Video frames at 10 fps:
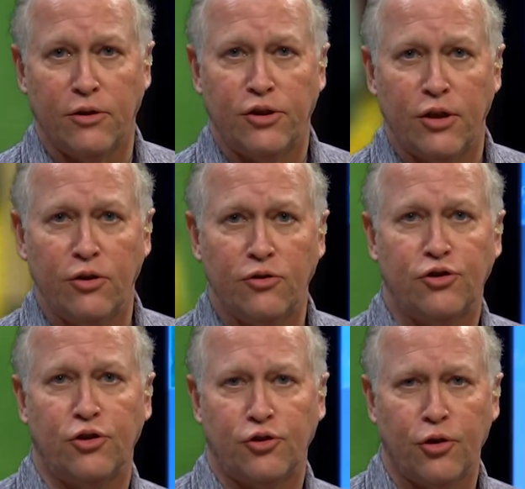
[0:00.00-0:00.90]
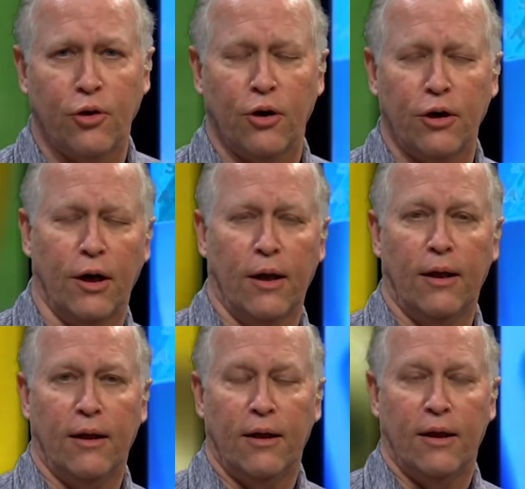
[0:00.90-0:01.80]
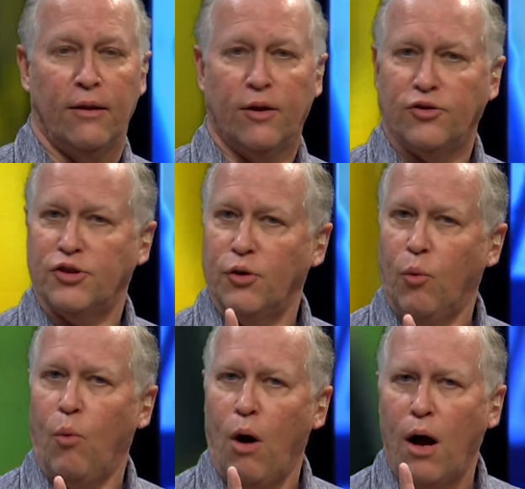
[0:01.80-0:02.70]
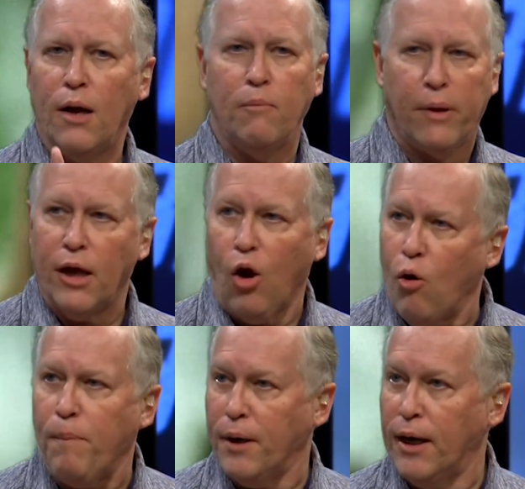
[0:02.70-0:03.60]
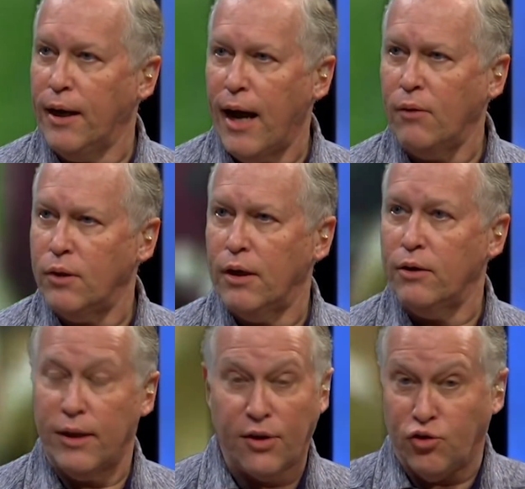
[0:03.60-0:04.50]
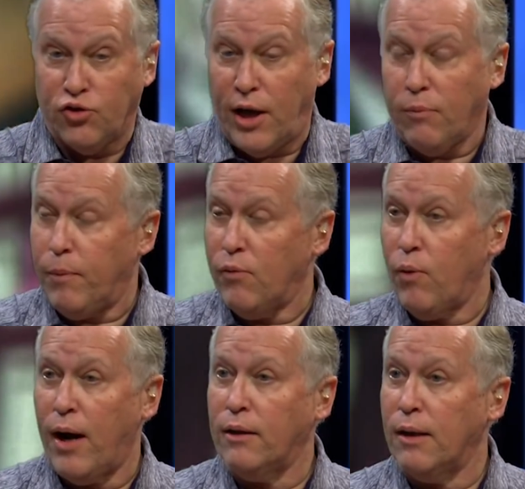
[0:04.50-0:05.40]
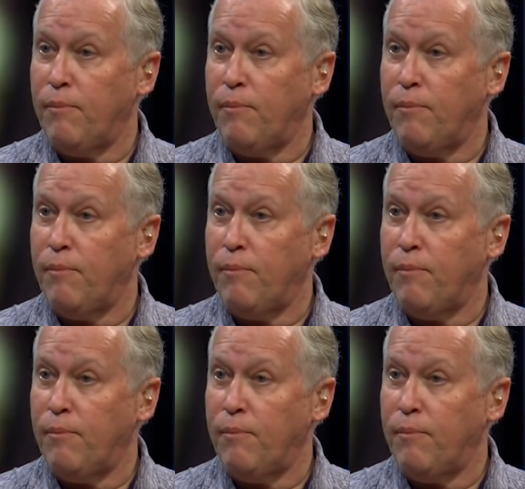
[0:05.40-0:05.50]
continues to turn. There's still one big opening out there, and that's South Bend Riley